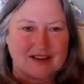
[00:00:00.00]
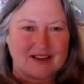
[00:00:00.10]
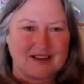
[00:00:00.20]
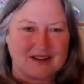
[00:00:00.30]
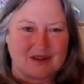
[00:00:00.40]

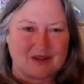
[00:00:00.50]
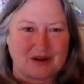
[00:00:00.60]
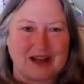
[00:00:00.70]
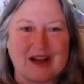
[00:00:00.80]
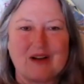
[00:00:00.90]
you know
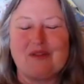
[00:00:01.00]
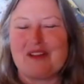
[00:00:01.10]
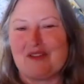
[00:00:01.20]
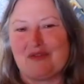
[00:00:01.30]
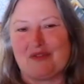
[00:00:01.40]
how
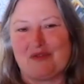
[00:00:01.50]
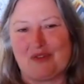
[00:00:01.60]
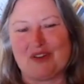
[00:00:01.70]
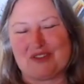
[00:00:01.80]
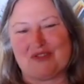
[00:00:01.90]
they've
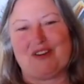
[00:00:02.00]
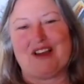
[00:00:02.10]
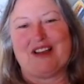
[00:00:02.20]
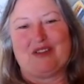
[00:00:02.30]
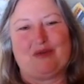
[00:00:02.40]

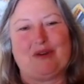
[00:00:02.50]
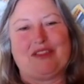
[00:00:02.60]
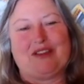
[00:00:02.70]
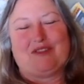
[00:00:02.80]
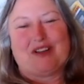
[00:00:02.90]
falsified or what
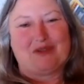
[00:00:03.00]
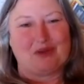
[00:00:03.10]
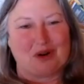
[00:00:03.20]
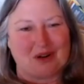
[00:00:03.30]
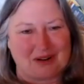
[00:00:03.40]
they've done
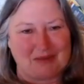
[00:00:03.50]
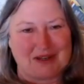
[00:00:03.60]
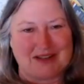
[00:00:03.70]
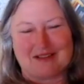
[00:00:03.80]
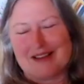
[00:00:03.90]
wrong i
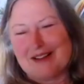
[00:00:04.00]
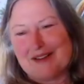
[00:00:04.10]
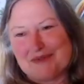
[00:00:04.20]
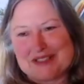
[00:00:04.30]
mean mm.